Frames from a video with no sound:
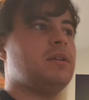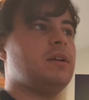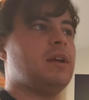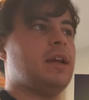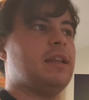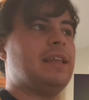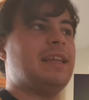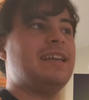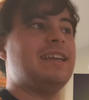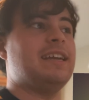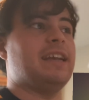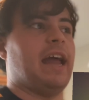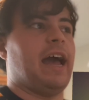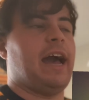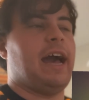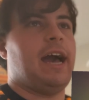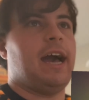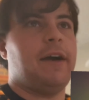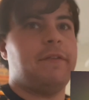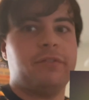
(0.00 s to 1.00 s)
and they didn't
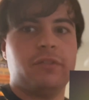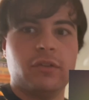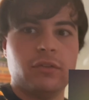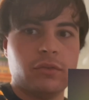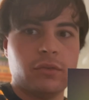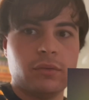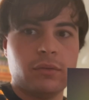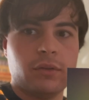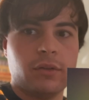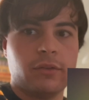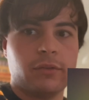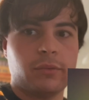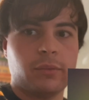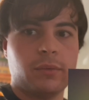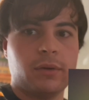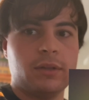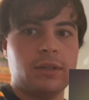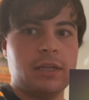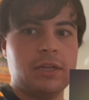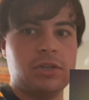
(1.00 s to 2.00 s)
have to do this
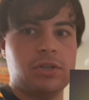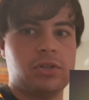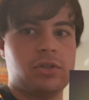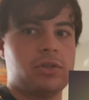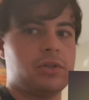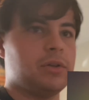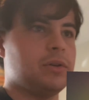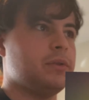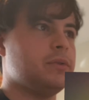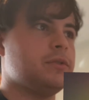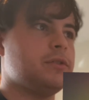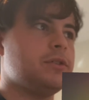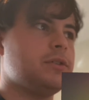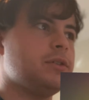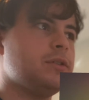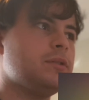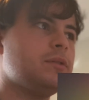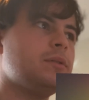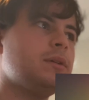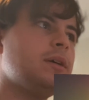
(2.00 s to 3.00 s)
one, they just chose
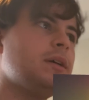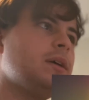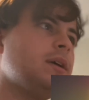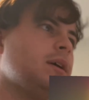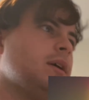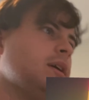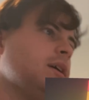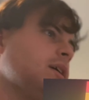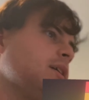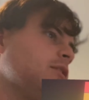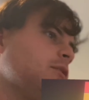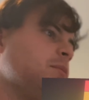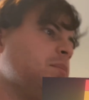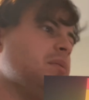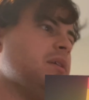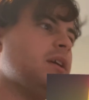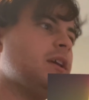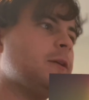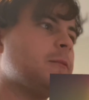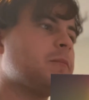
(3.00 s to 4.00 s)
to. And it's
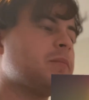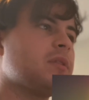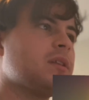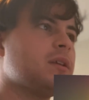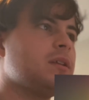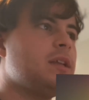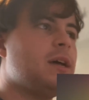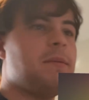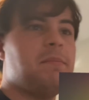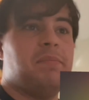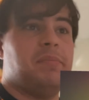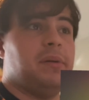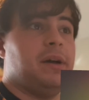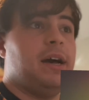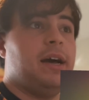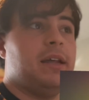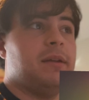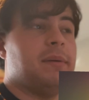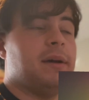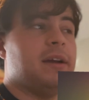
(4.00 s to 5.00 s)
B. Not
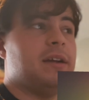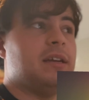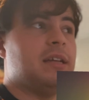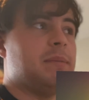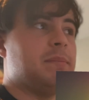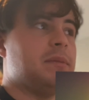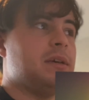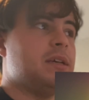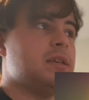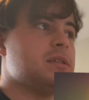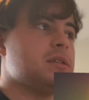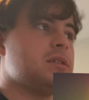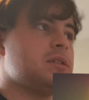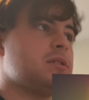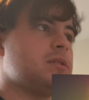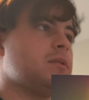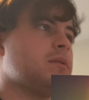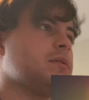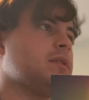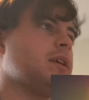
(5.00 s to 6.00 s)
bad by any means. I
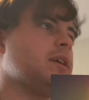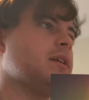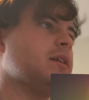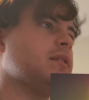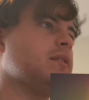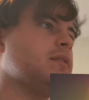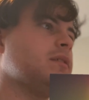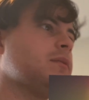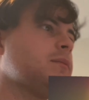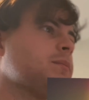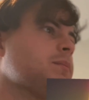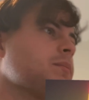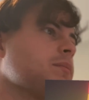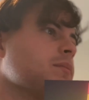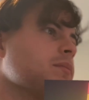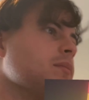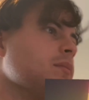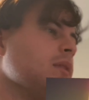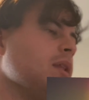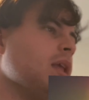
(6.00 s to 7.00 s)
just don't think it's
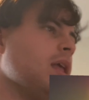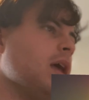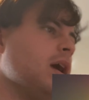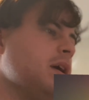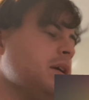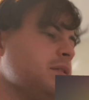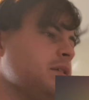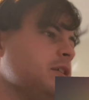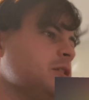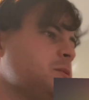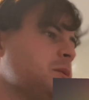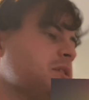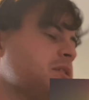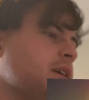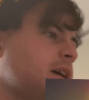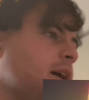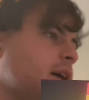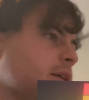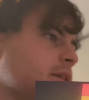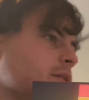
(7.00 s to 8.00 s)
anything
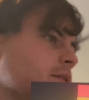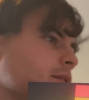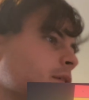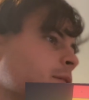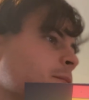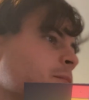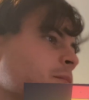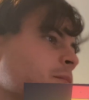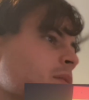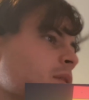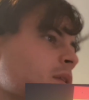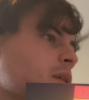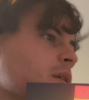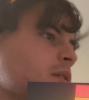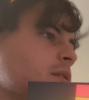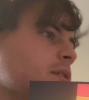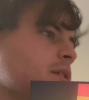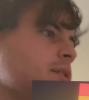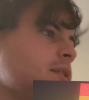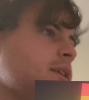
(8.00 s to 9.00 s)
spectacular.
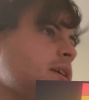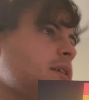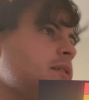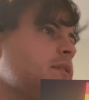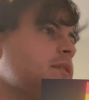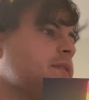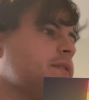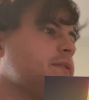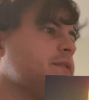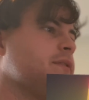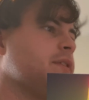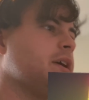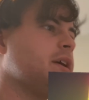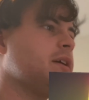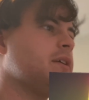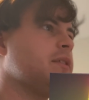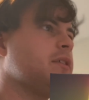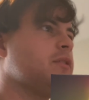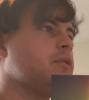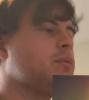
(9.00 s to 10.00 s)
Celine de
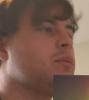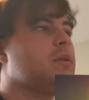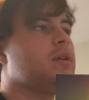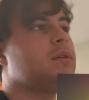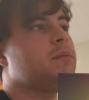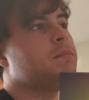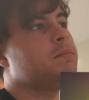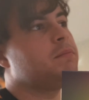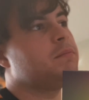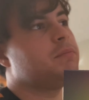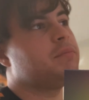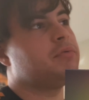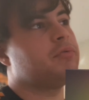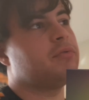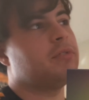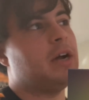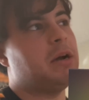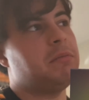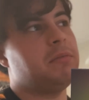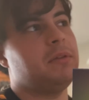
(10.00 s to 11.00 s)
Fer. This one,
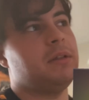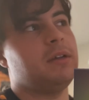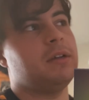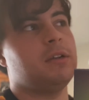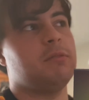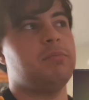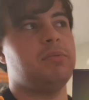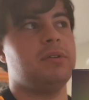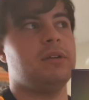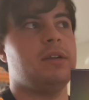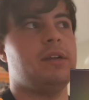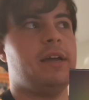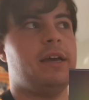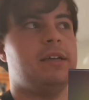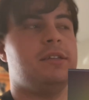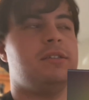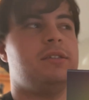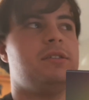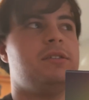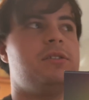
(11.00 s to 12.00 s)
probably going to put in
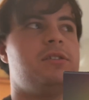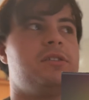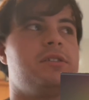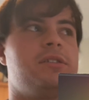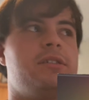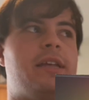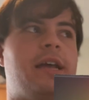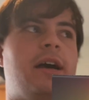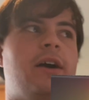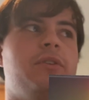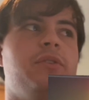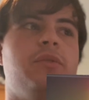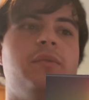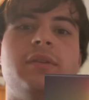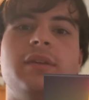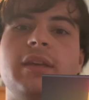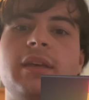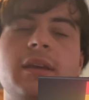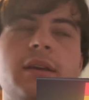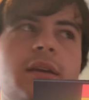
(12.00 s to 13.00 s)
S tier because of how
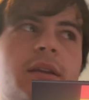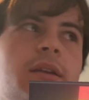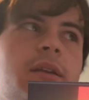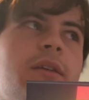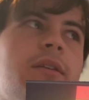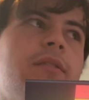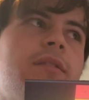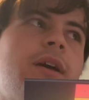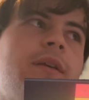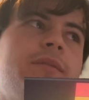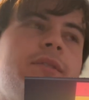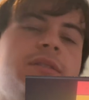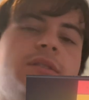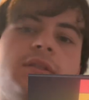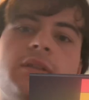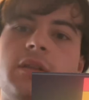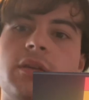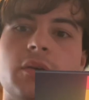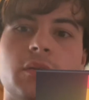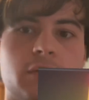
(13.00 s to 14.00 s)
unique it is.
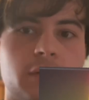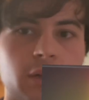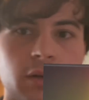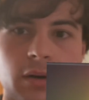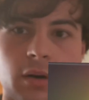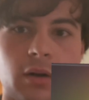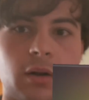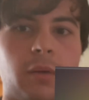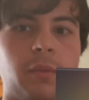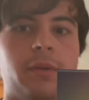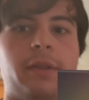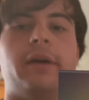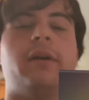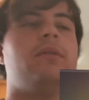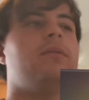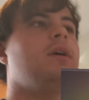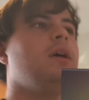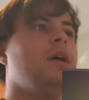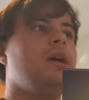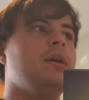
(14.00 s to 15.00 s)
Obviously, the only car
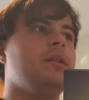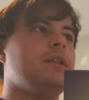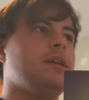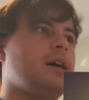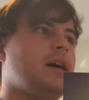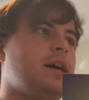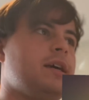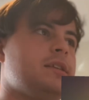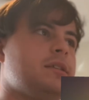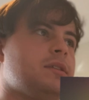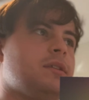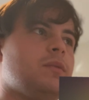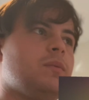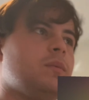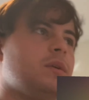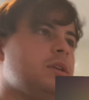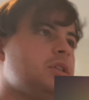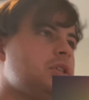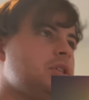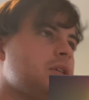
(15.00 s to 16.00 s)
without the eyes in the
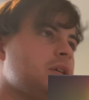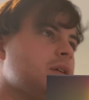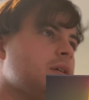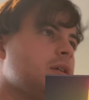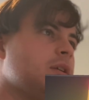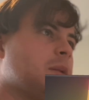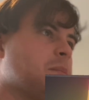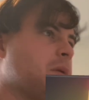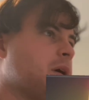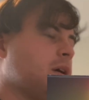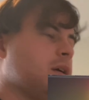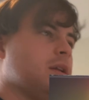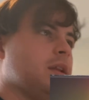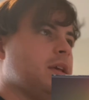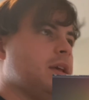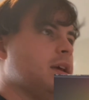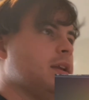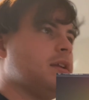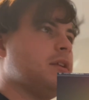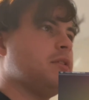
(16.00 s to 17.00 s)
windshield. I'm not going to
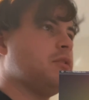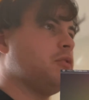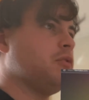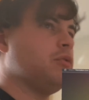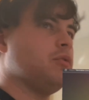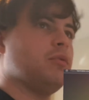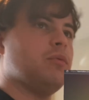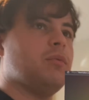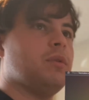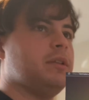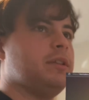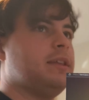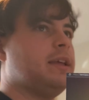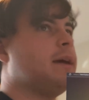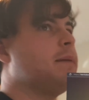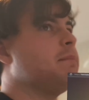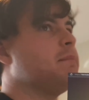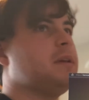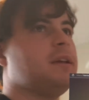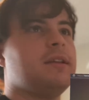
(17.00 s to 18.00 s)
get into what
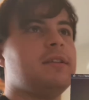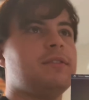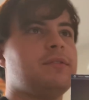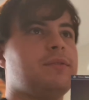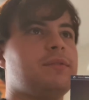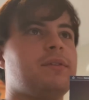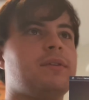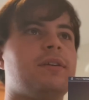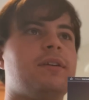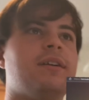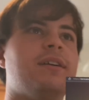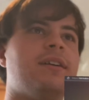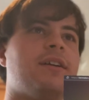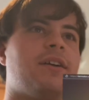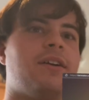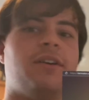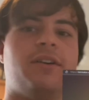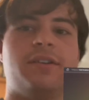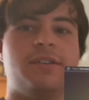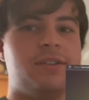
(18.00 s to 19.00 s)
that means for
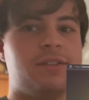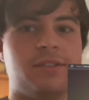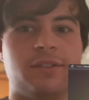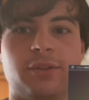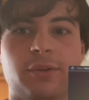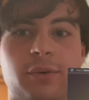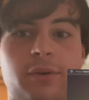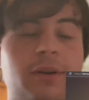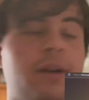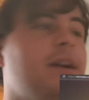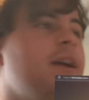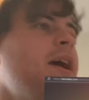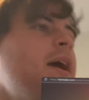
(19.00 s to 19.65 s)
Cars lore.